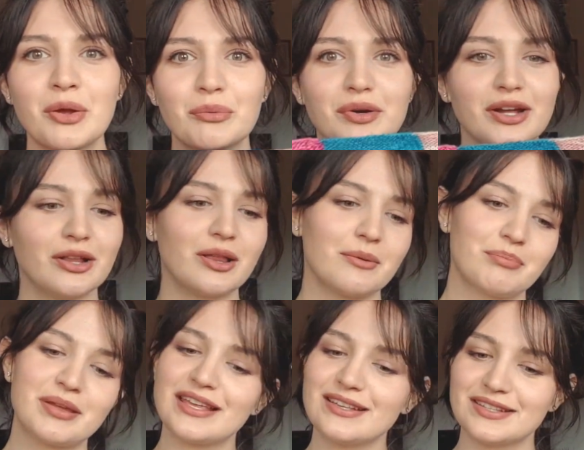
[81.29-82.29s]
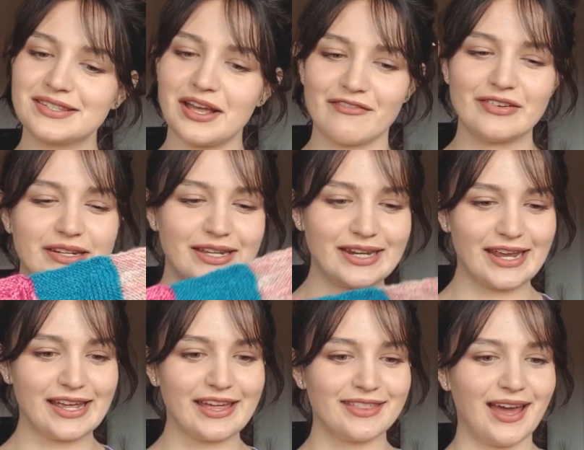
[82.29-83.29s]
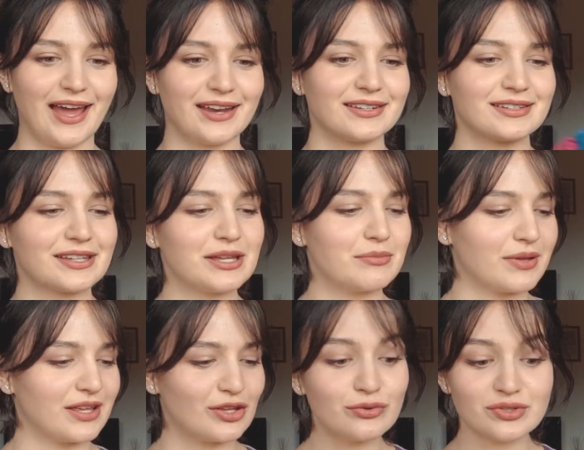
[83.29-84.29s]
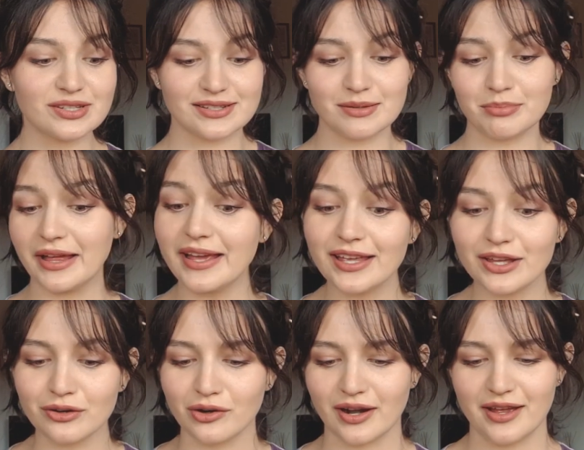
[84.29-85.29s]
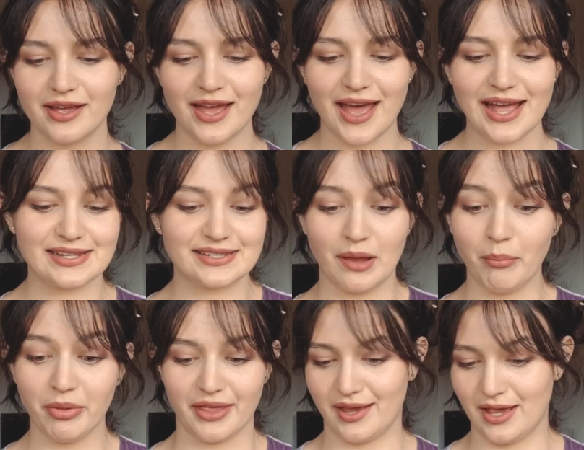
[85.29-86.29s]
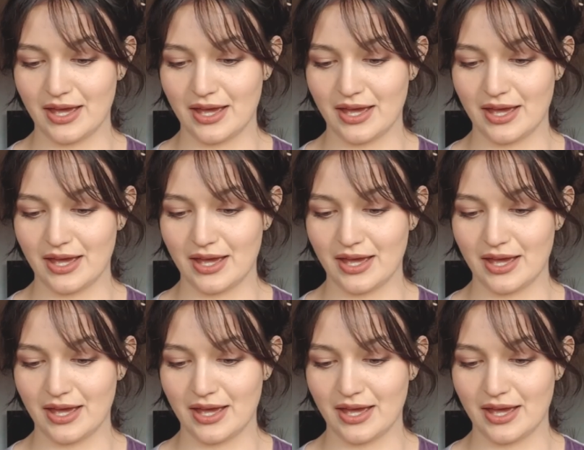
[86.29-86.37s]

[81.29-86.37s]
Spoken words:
real piece of knitting that can be used as a blanket or as something.